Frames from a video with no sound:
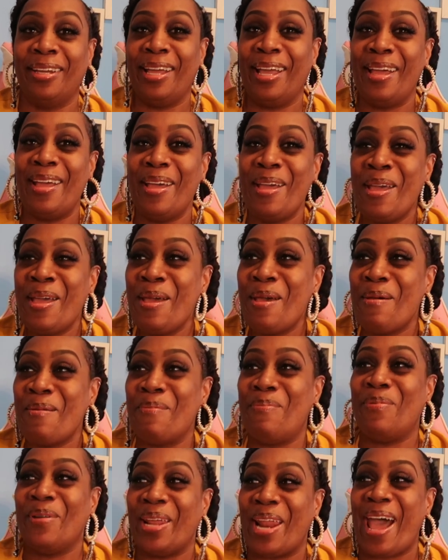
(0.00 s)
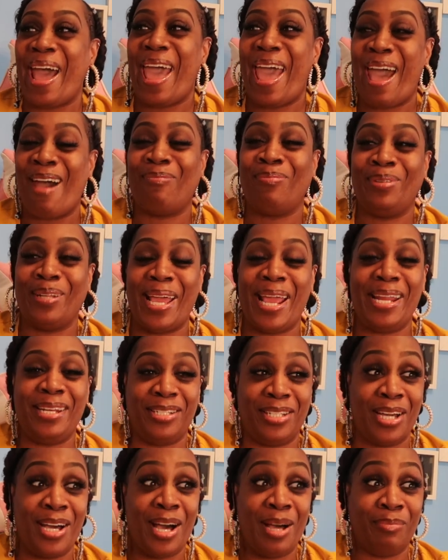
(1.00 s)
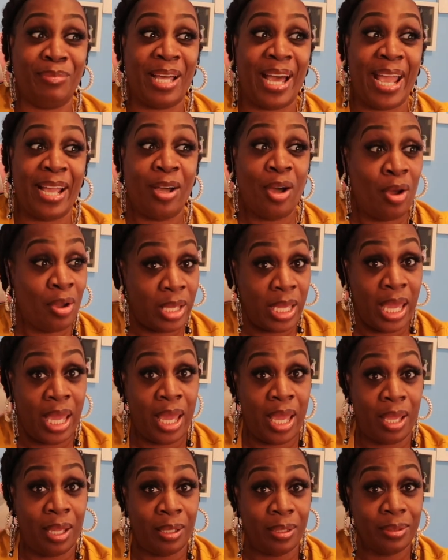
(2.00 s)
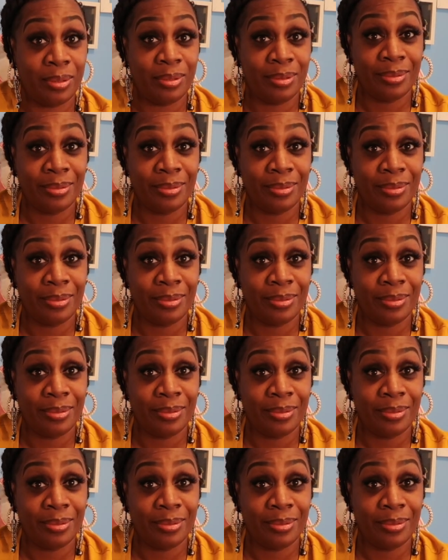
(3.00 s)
but I have played dumb like, oh yeah,